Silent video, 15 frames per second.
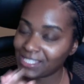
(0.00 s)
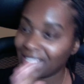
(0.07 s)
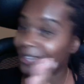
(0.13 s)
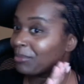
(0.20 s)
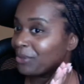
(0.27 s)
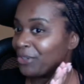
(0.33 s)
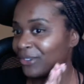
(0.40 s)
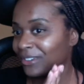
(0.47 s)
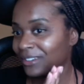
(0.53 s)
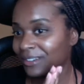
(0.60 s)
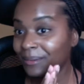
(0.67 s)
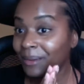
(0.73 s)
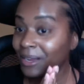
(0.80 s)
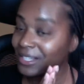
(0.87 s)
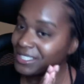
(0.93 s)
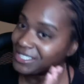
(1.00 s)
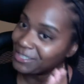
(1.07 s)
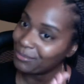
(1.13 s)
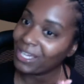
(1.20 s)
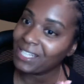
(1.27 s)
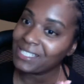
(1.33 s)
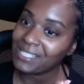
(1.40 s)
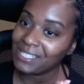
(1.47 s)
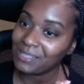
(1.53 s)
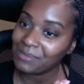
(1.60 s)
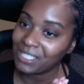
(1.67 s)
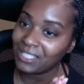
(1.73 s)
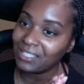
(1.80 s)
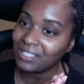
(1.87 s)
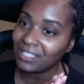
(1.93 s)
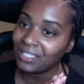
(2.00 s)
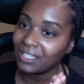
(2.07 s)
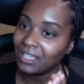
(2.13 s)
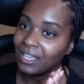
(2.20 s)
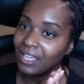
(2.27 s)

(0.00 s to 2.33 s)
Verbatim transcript: And pre-order a Gym Body TMC hoodie.